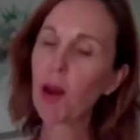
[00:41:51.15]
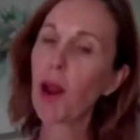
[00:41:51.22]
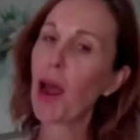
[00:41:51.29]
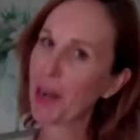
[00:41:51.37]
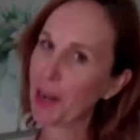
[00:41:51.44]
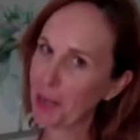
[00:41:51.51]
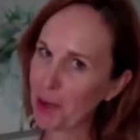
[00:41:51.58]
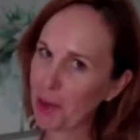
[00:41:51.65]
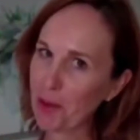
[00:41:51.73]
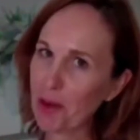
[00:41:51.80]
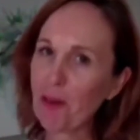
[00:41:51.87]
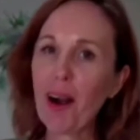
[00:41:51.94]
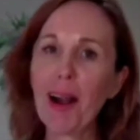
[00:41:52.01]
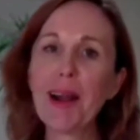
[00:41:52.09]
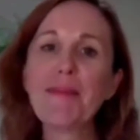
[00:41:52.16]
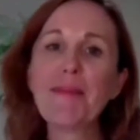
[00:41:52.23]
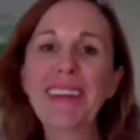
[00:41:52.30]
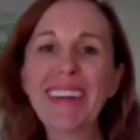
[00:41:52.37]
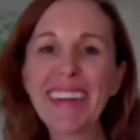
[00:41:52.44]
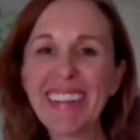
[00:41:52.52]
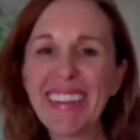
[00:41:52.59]

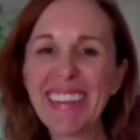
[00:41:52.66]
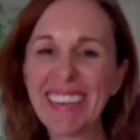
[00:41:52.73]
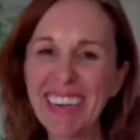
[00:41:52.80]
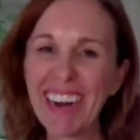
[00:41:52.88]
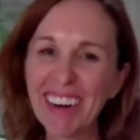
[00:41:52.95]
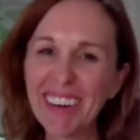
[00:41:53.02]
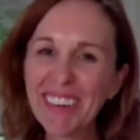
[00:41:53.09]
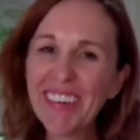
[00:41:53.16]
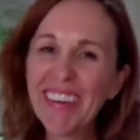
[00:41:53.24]
to the channel.